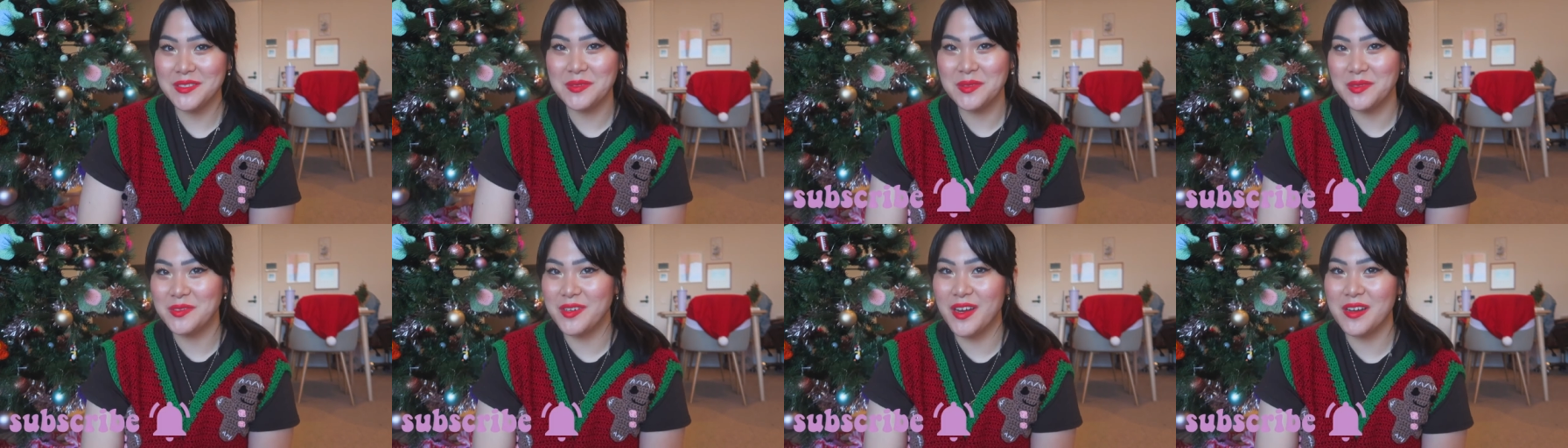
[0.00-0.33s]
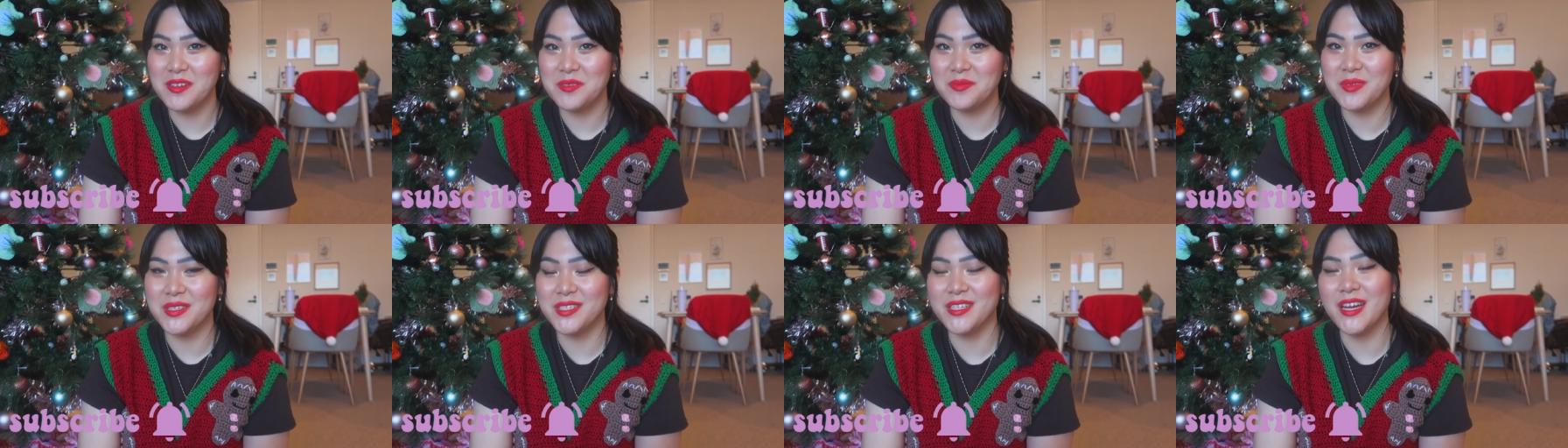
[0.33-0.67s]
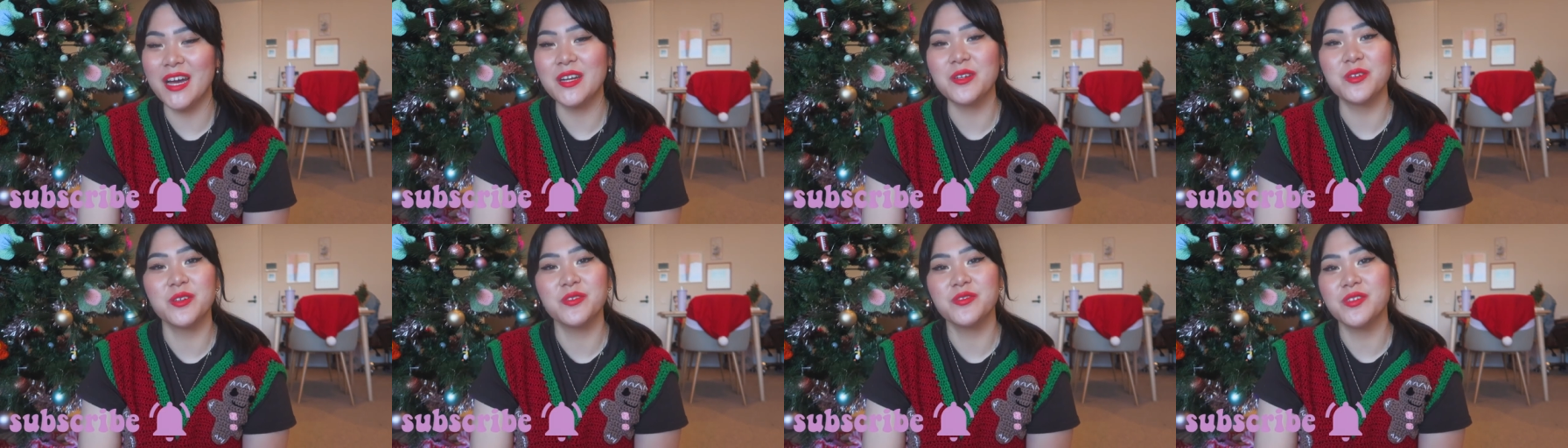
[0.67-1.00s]
subscribe to my
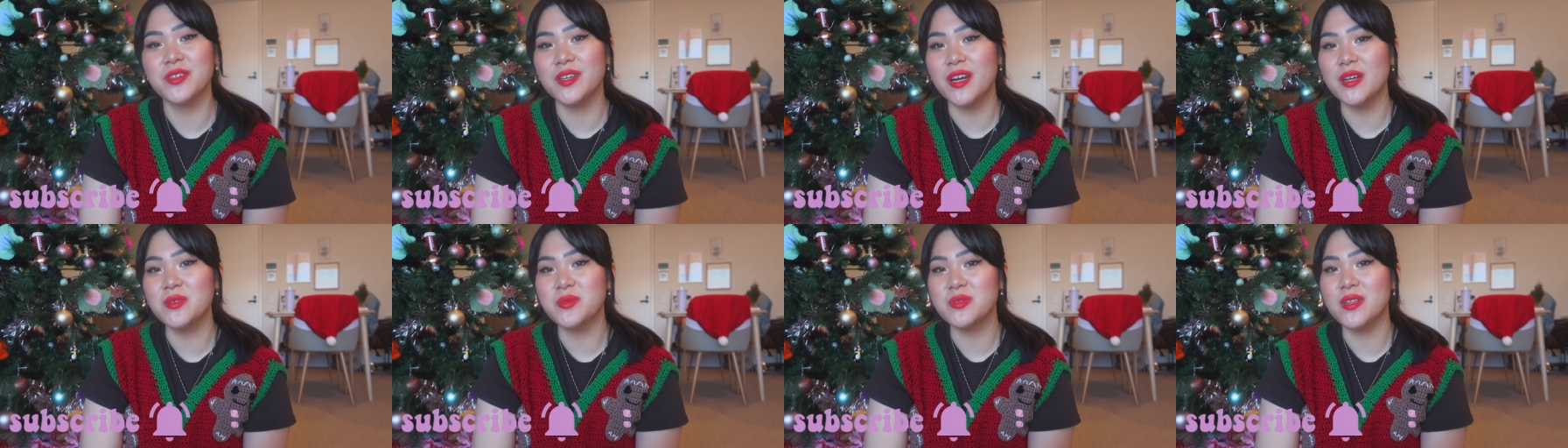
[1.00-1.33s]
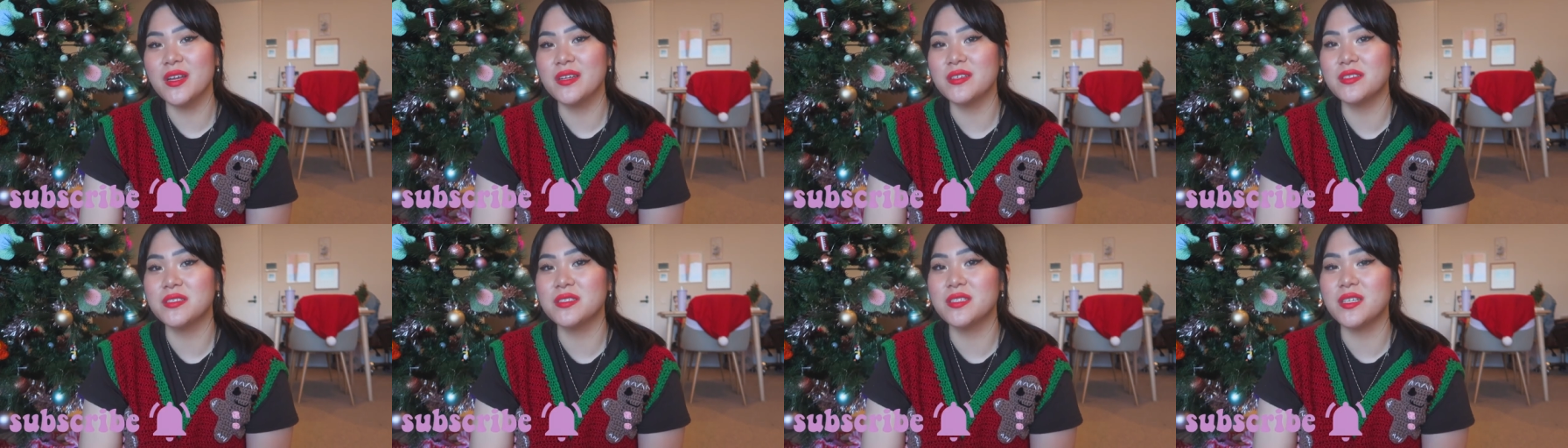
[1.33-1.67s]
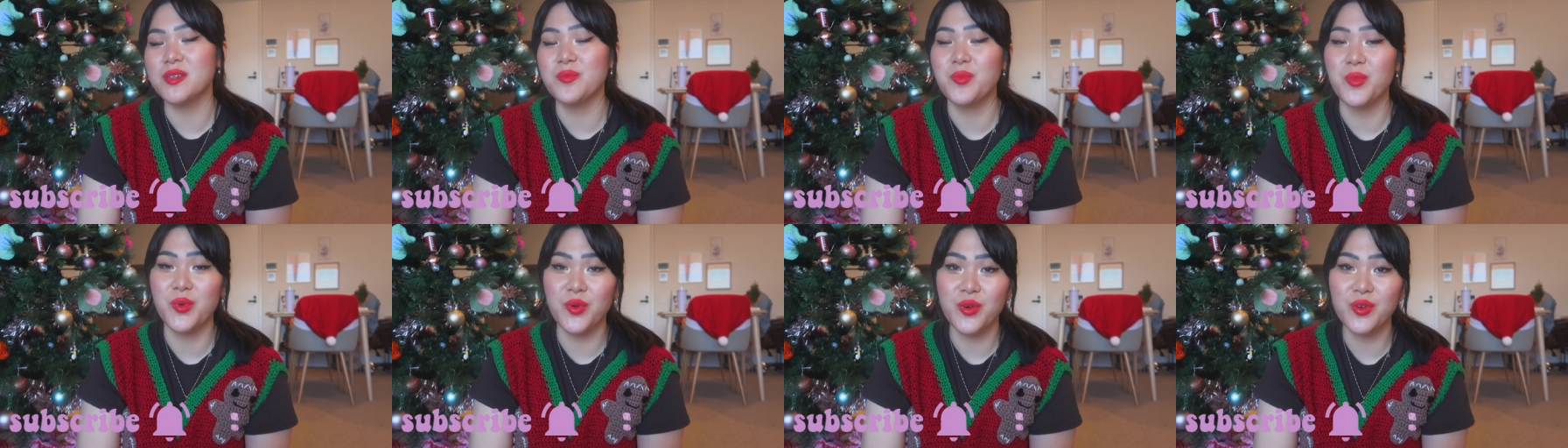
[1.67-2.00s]
channel if you guys would like to
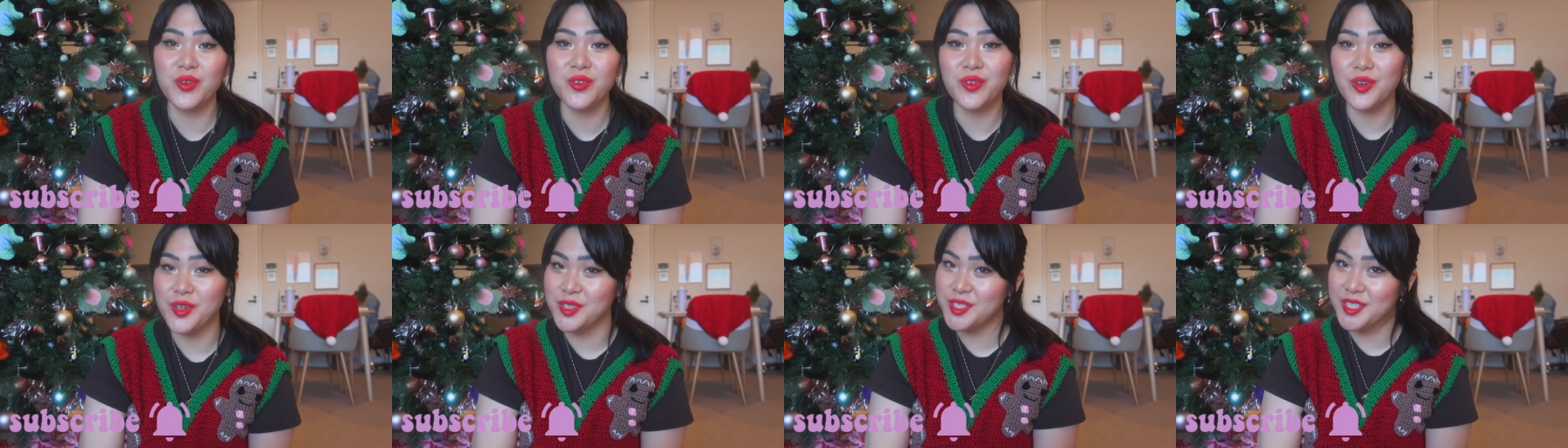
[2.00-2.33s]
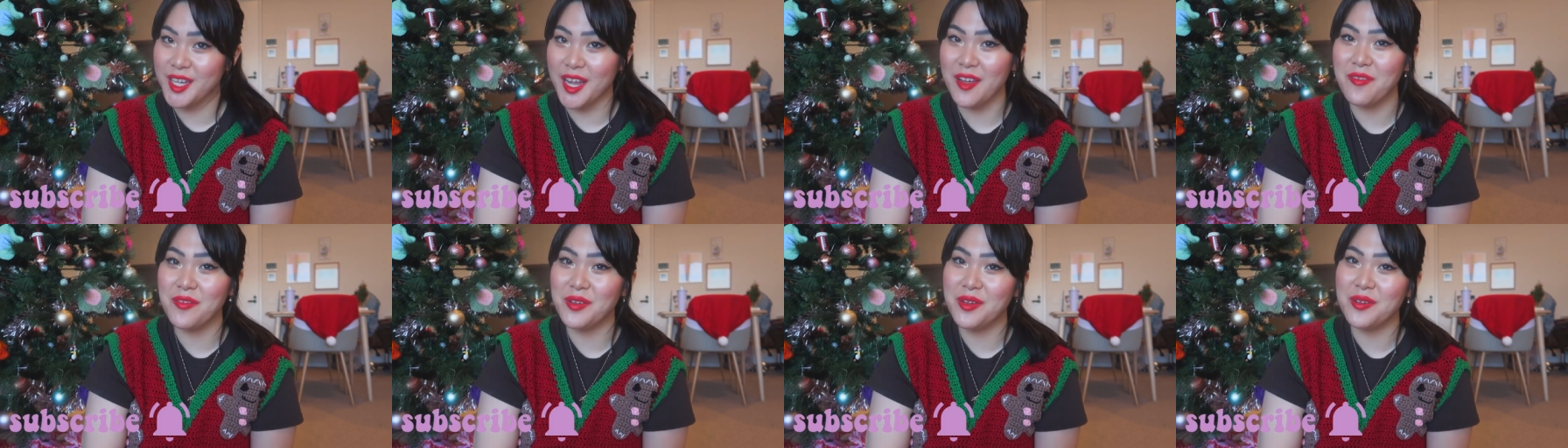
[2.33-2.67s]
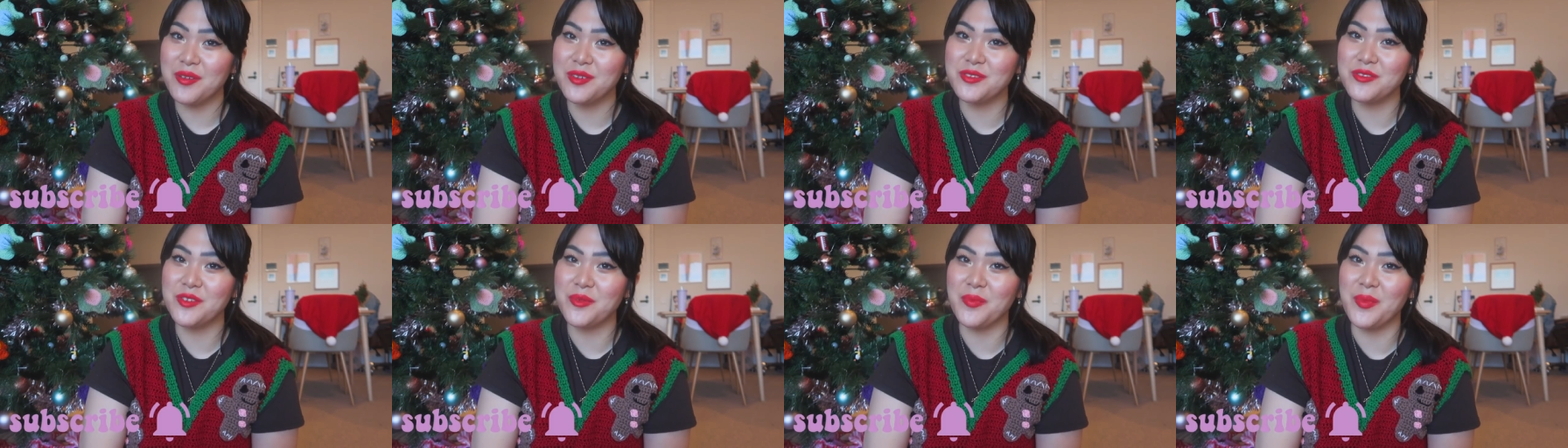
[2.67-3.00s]
see more crochet
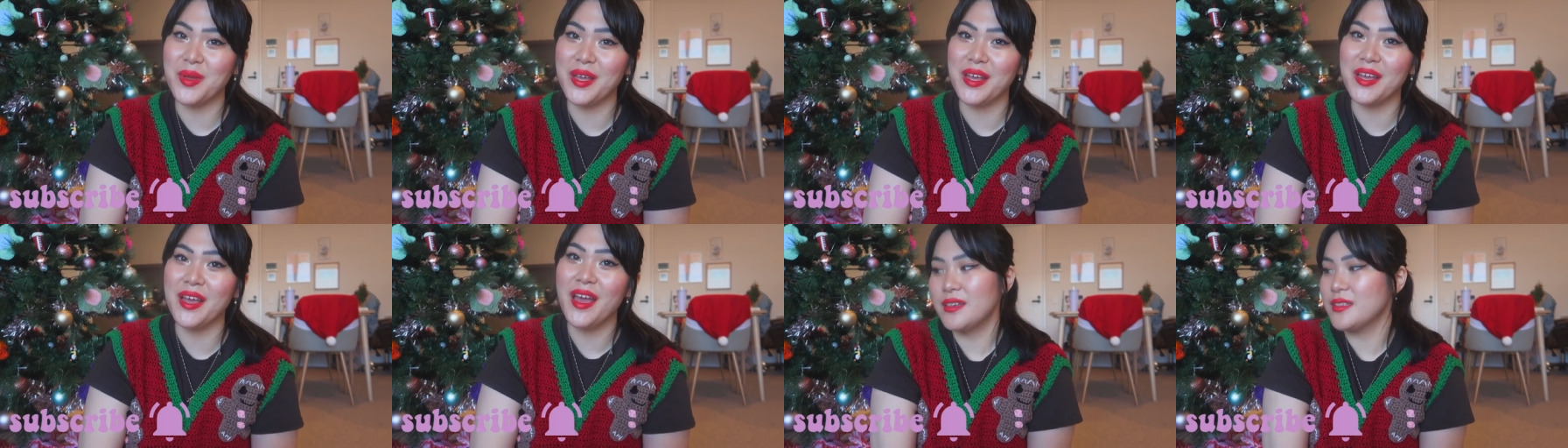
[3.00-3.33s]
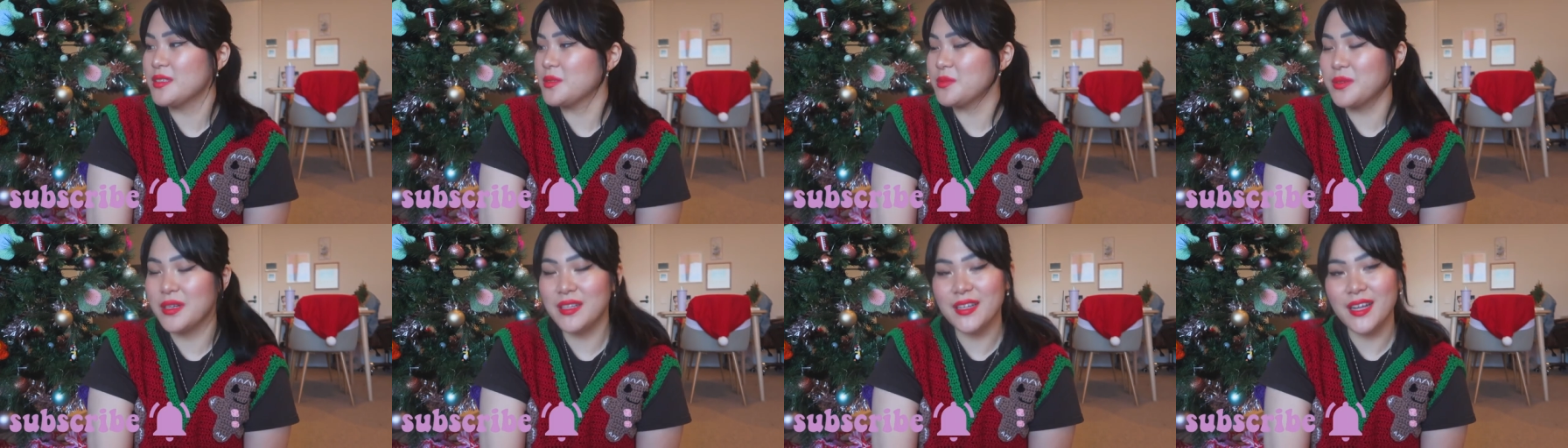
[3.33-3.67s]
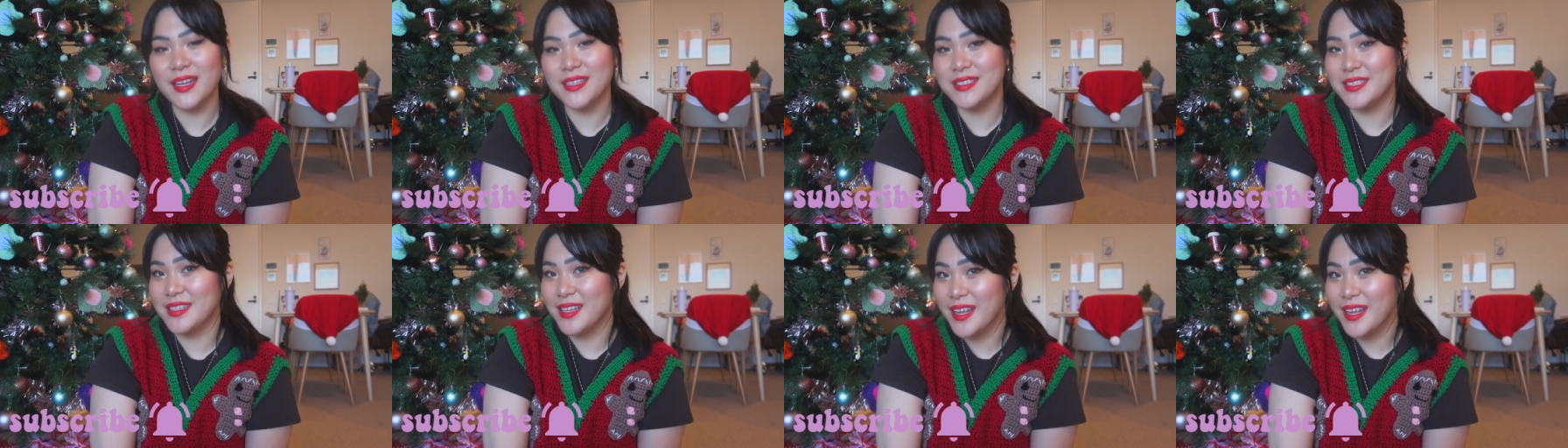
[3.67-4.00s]
videos from me, as well as